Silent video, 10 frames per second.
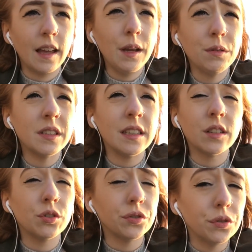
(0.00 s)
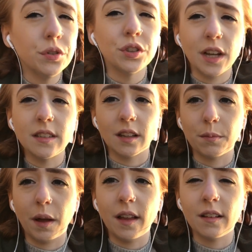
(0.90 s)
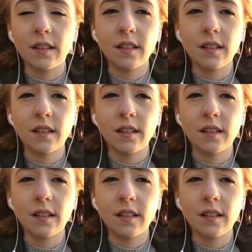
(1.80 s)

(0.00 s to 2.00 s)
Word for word: he was in excruciating pain.